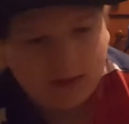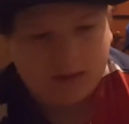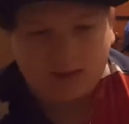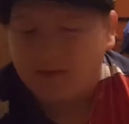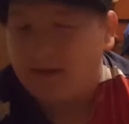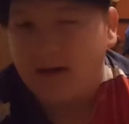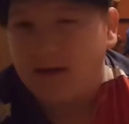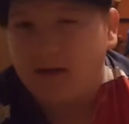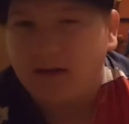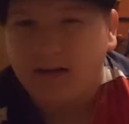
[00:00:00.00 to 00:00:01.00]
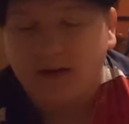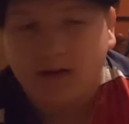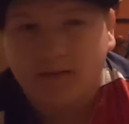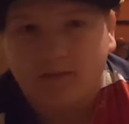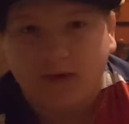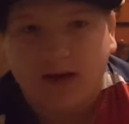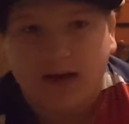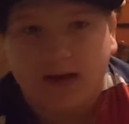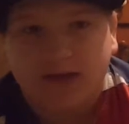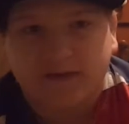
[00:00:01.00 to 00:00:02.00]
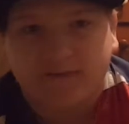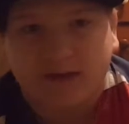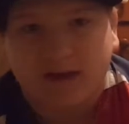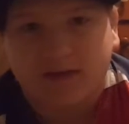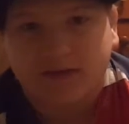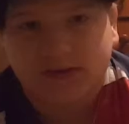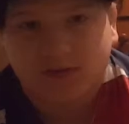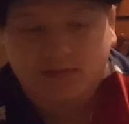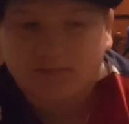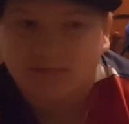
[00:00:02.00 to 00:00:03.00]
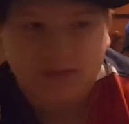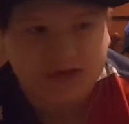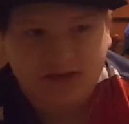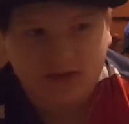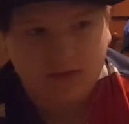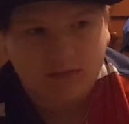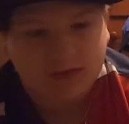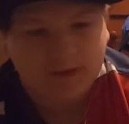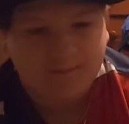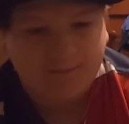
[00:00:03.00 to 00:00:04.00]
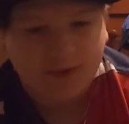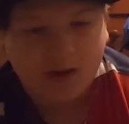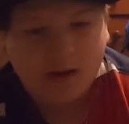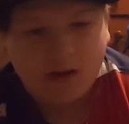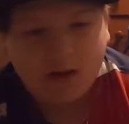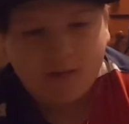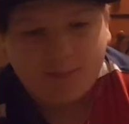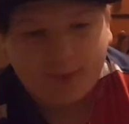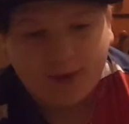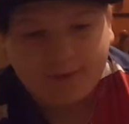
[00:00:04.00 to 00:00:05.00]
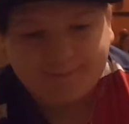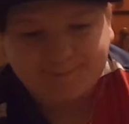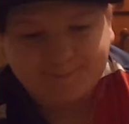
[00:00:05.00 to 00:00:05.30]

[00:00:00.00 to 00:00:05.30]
yeah, they, they, we had to ask for that, so. I didn't want to. But